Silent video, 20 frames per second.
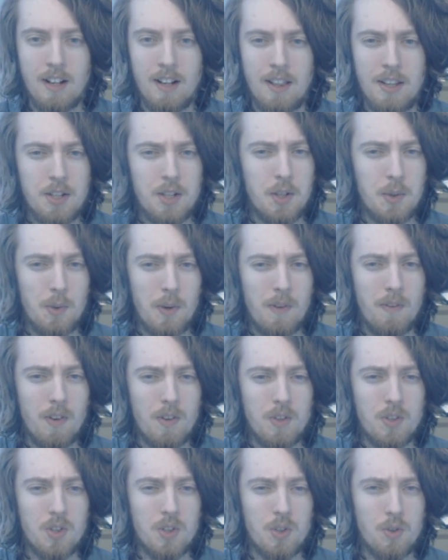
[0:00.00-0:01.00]
This is one of
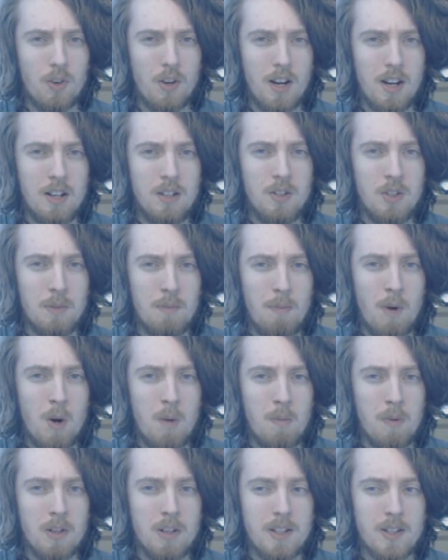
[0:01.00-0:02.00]
those strange
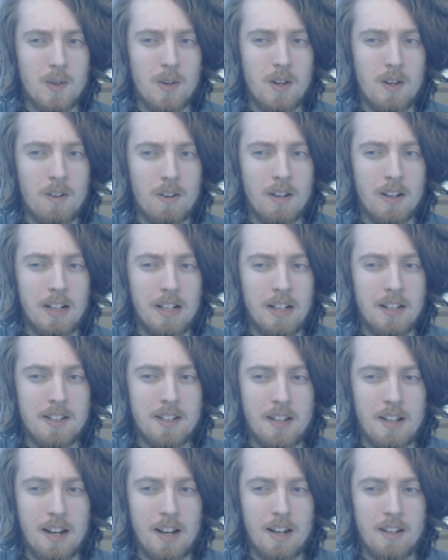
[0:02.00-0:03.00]
moments when you're on the
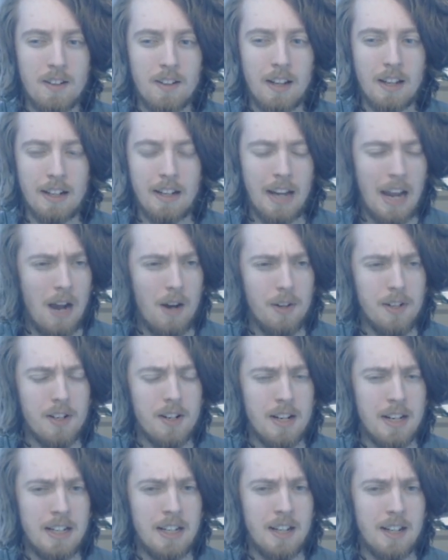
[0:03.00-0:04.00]
internet and you're like, how did
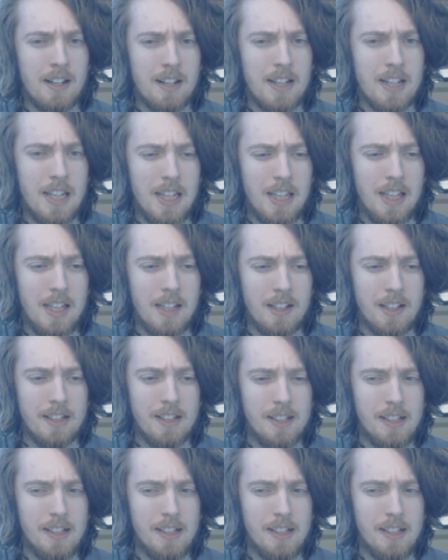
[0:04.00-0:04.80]
I get here?